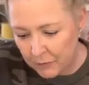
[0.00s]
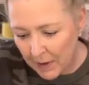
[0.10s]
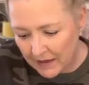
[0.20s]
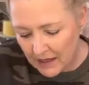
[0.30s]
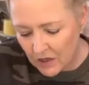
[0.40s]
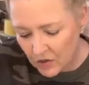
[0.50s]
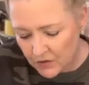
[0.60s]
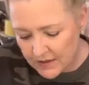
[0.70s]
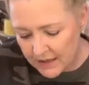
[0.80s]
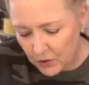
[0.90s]
if Becky
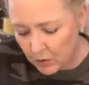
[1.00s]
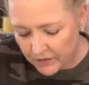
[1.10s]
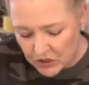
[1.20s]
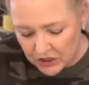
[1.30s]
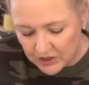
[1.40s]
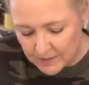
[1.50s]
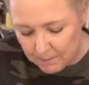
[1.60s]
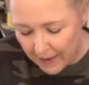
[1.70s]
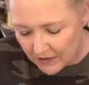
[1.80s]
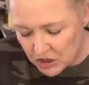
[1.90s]
used it or if she just
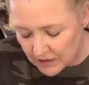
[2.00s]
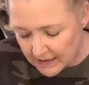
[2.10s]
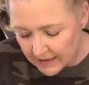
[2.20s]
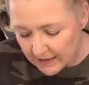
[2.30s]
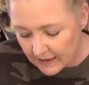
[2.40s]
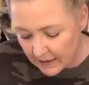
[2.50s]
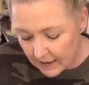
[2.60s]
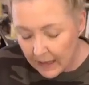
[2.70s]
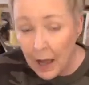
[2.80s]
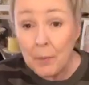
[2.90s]
mentioned it,
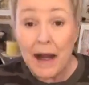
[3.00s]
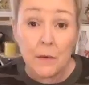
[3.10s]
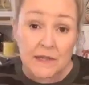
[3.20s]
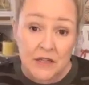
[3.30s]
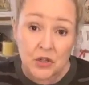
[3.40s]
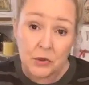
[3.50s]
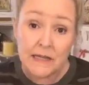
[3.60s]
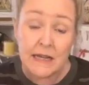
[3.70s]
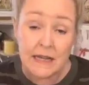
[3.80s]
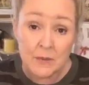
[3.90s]
but I was
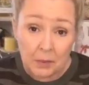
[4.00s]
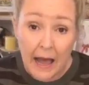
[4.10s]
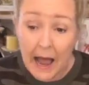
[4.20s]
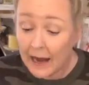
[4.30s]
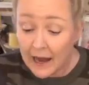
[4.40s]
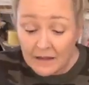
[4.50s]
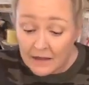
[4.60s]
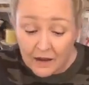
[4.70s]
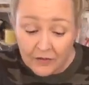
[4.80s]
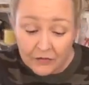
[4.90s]
intrigued because black. I
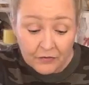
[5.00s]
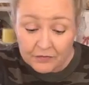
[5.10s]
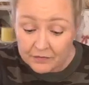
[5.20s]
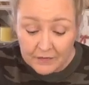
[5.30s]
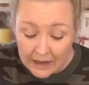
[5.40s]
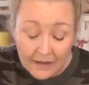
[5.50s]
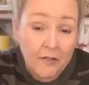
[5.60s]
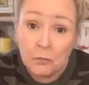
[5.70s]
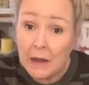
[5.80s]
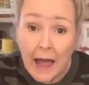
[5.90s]

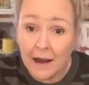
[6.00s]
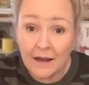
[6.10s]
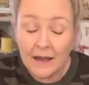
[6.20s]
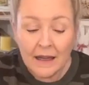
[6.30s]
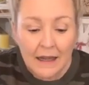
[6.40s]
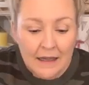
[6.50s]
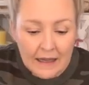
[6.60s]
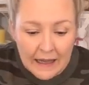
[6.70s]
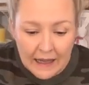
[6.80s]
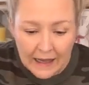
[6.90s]
love black.
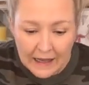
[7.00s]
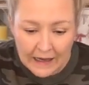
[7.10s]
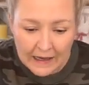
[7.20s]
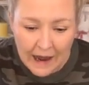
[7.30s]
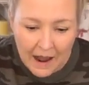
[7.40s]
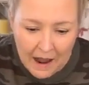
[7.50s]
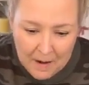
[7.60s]
And,